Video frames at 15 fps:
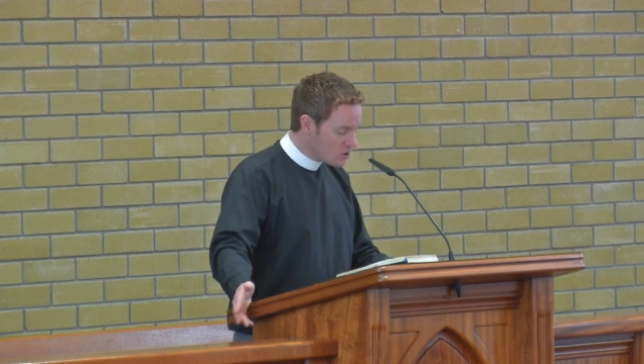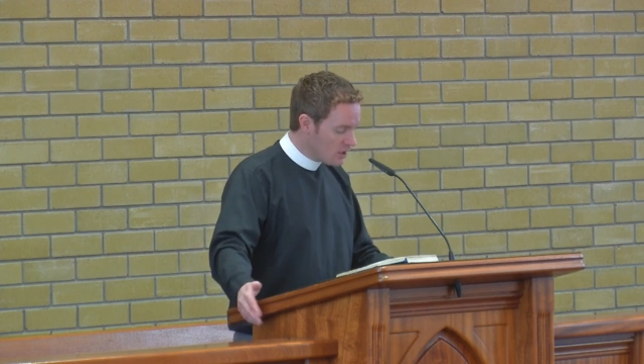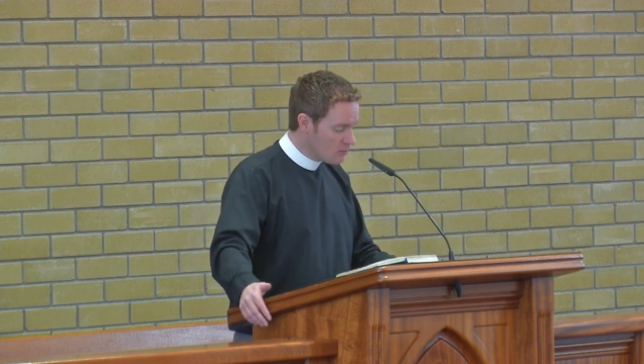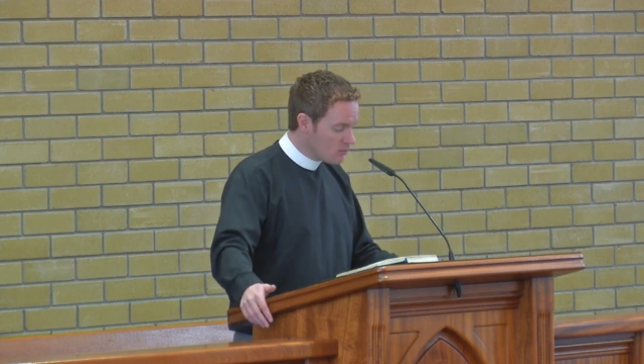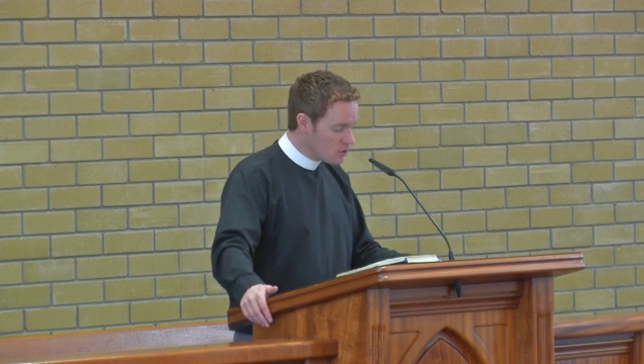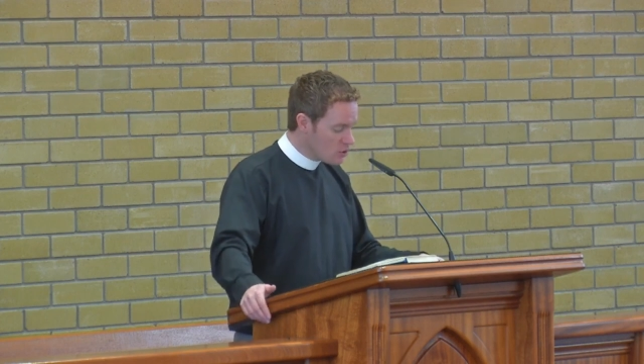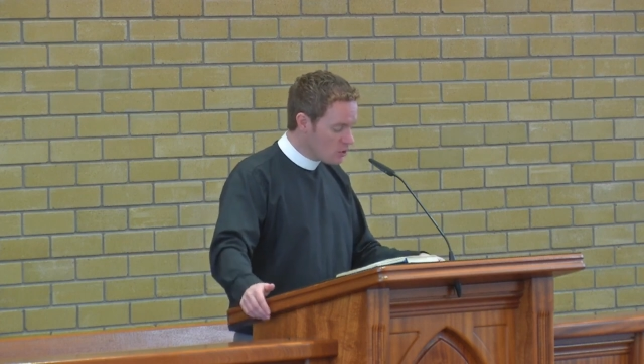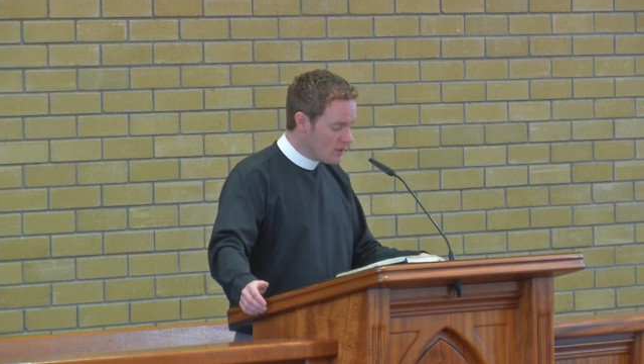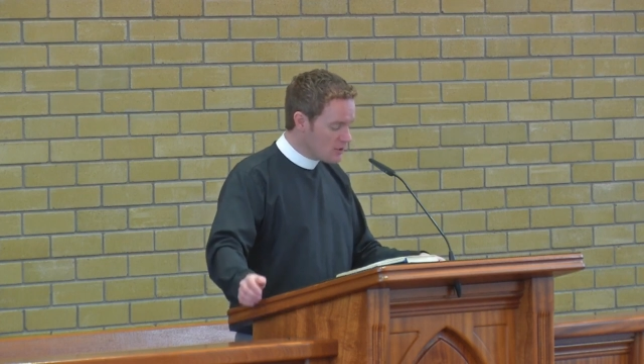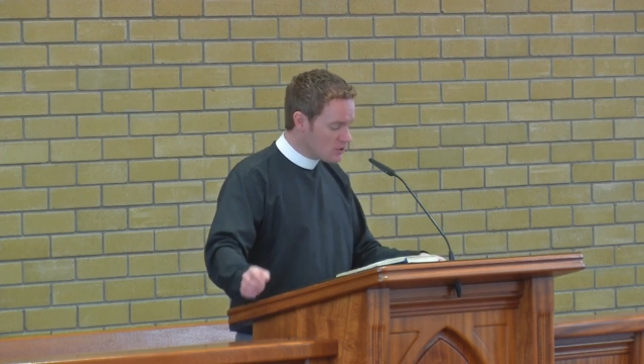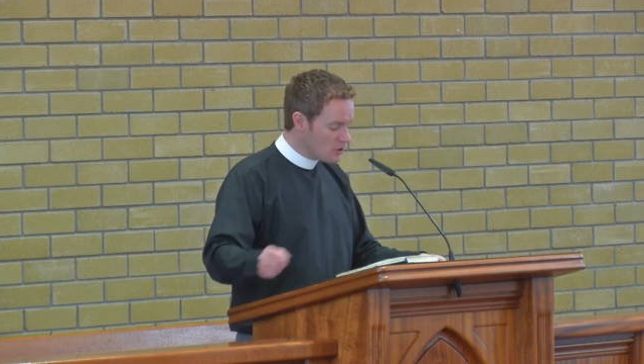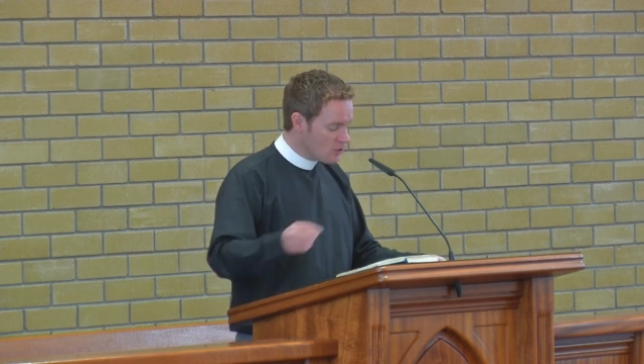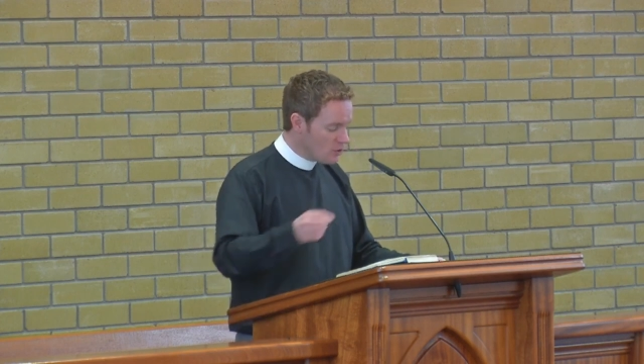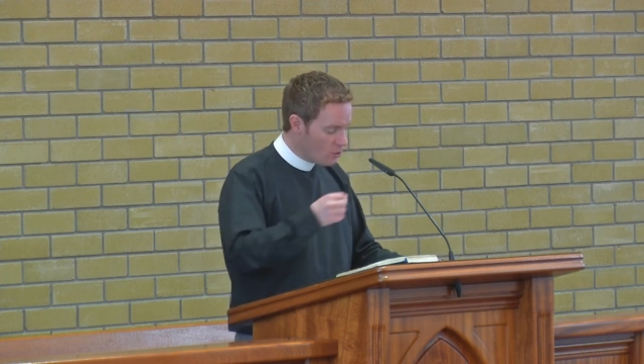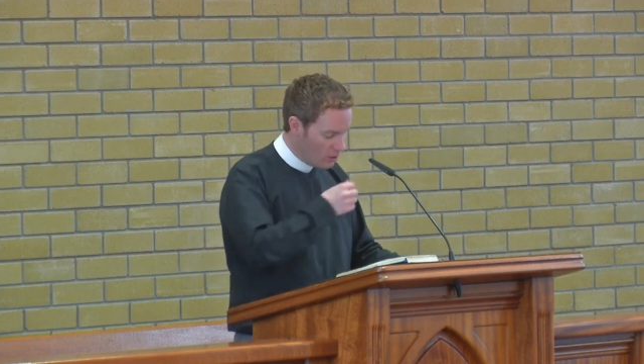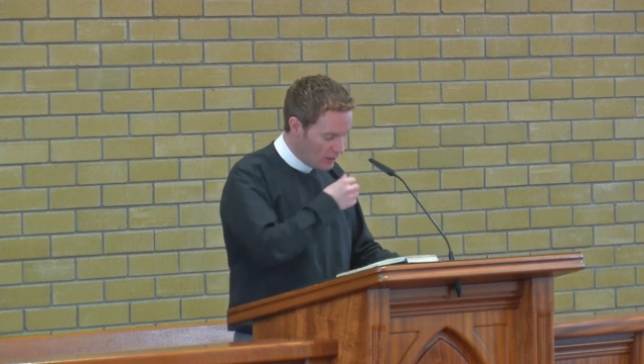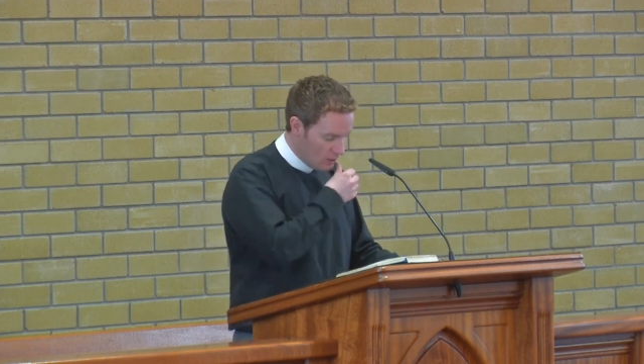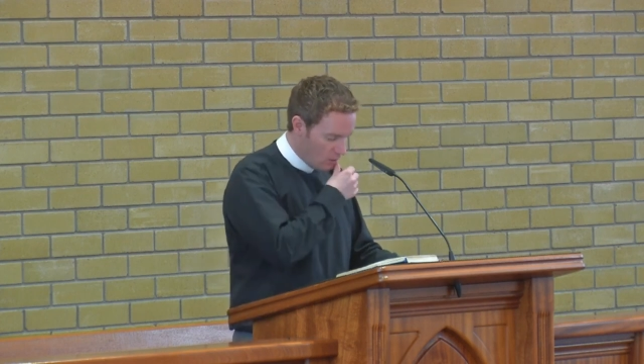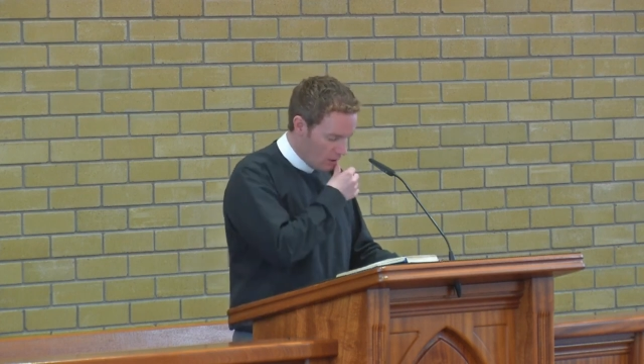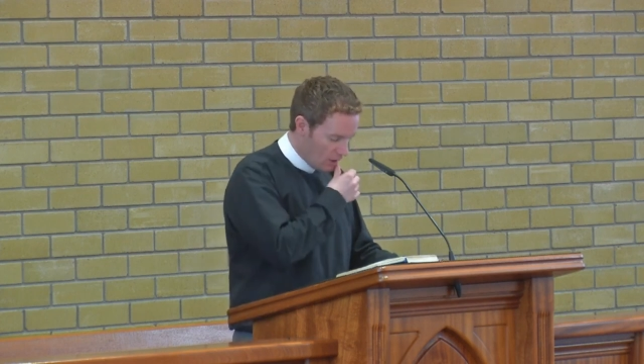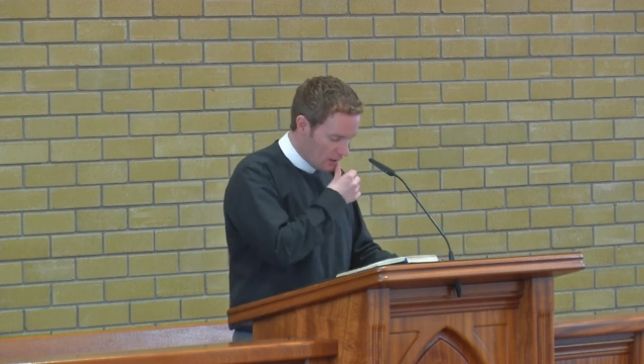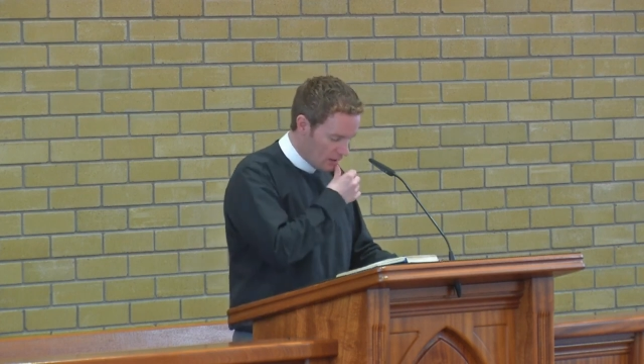shall rejoice in the Holy
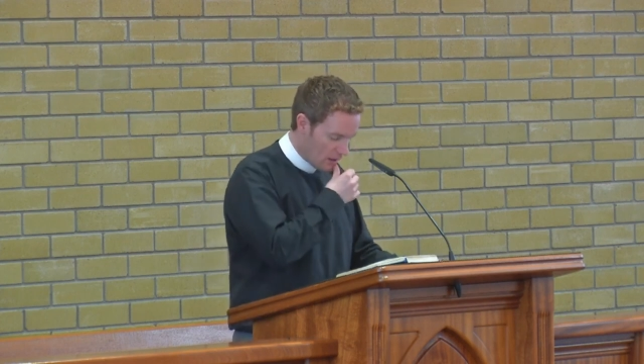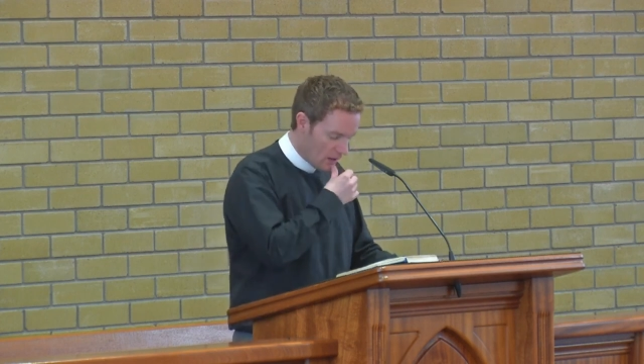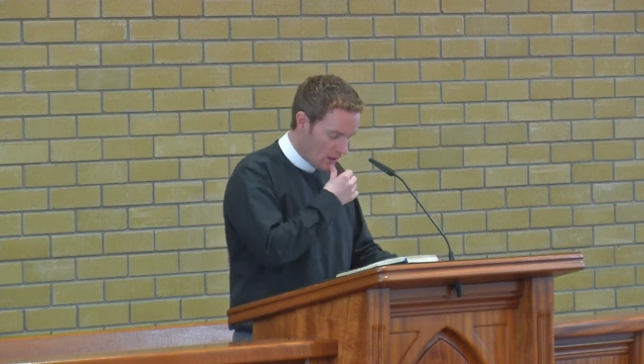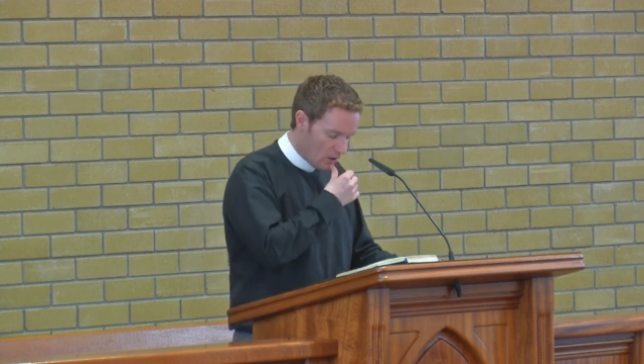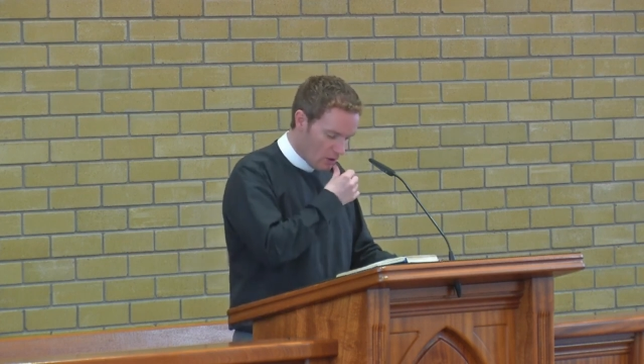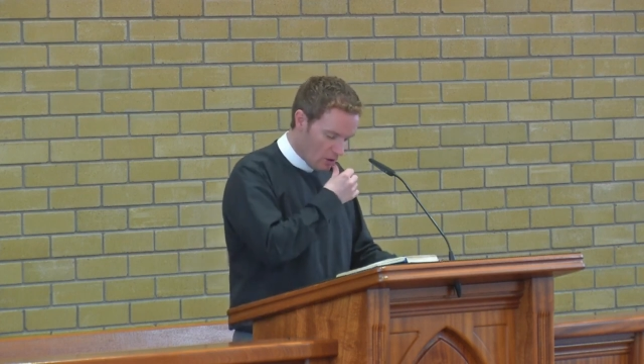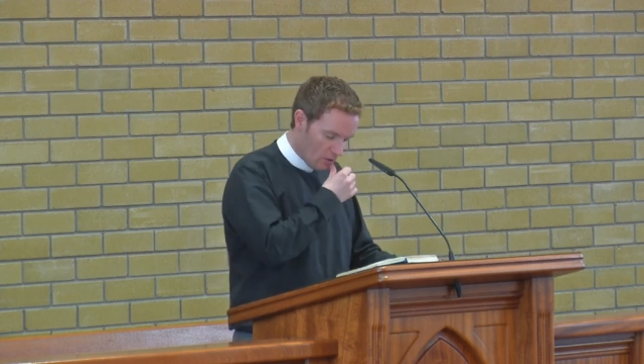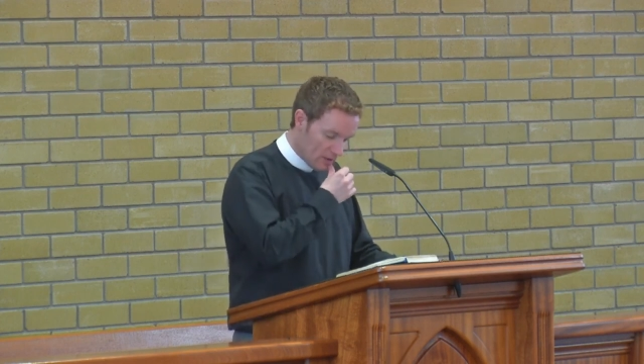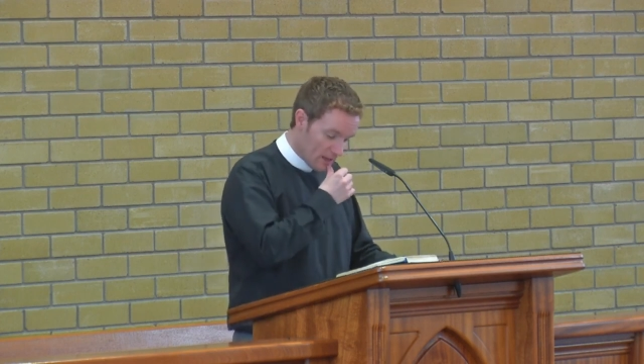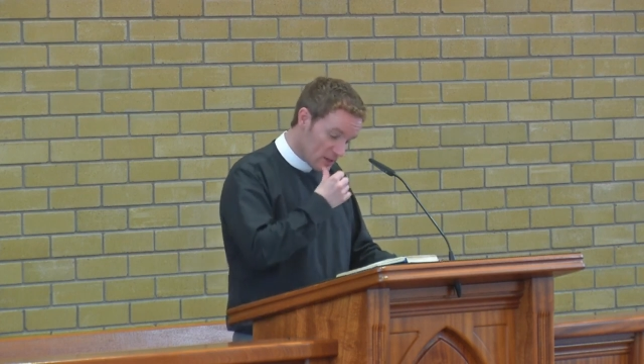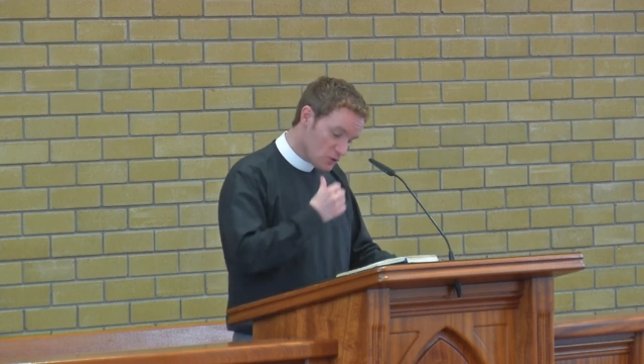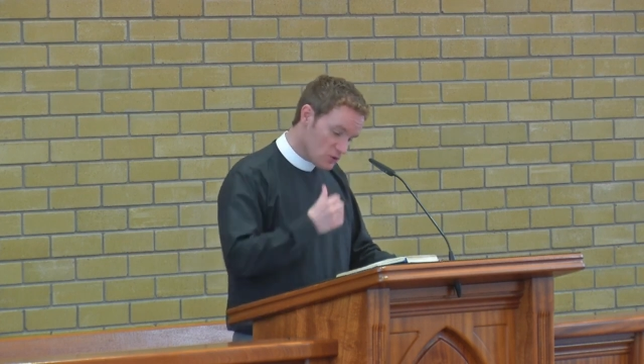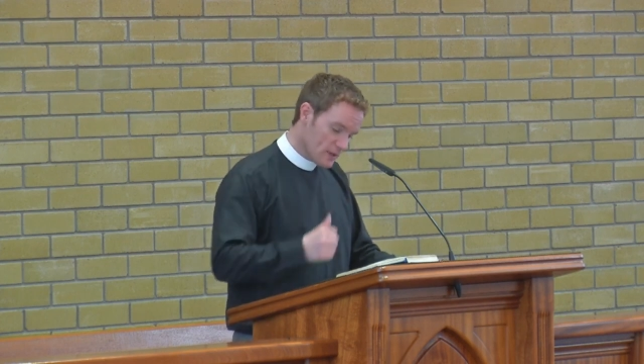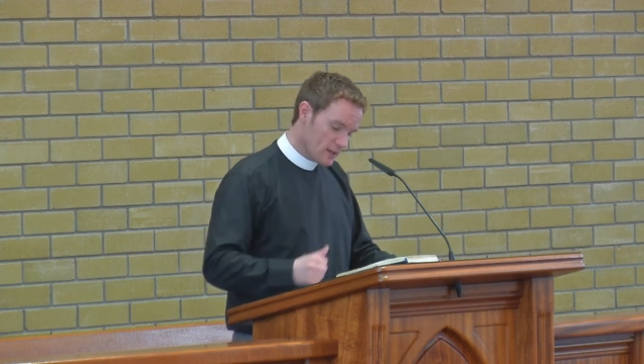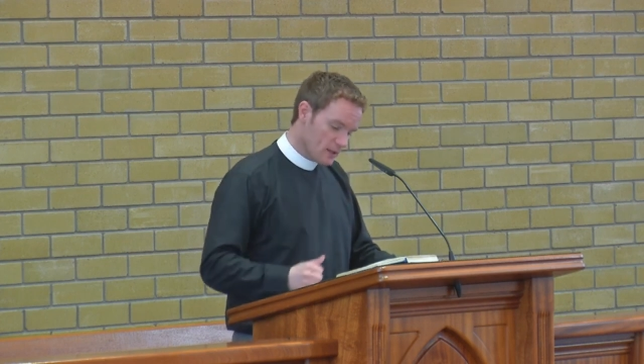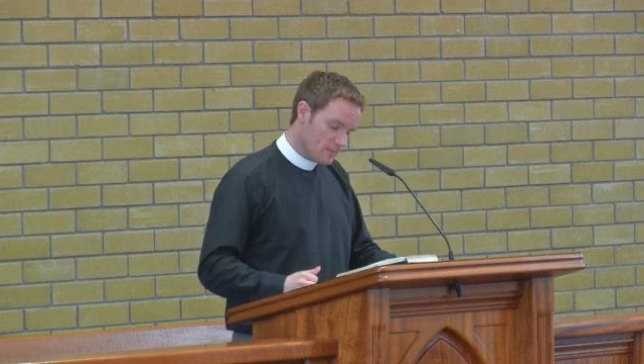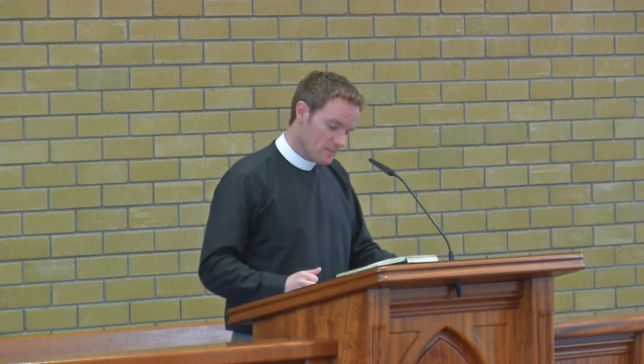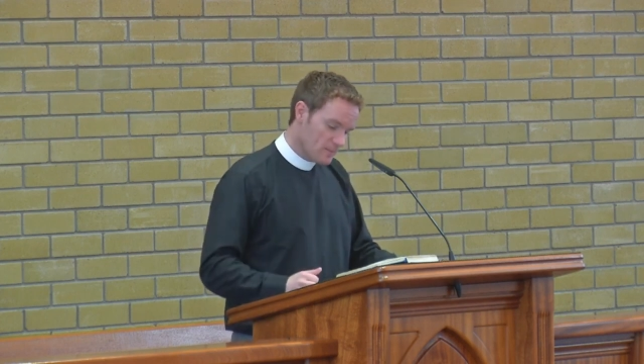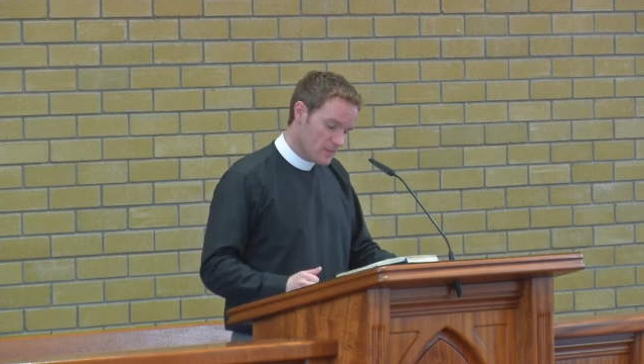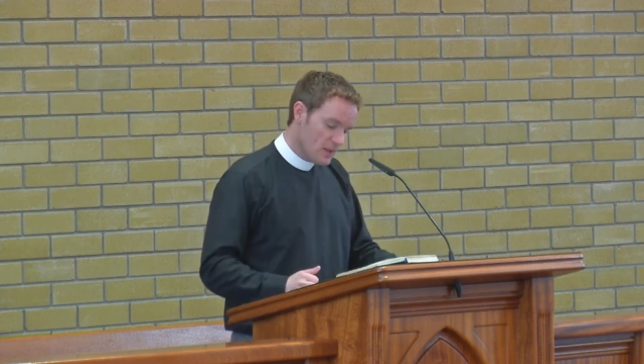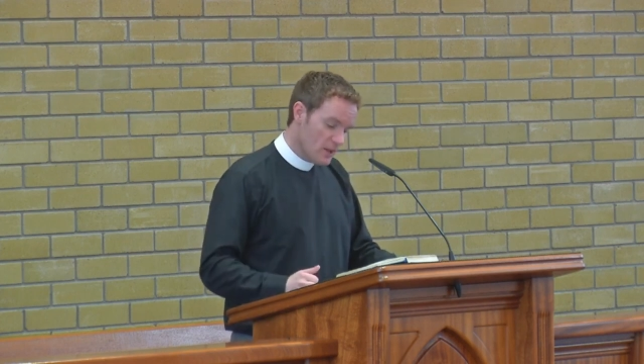One of Israel.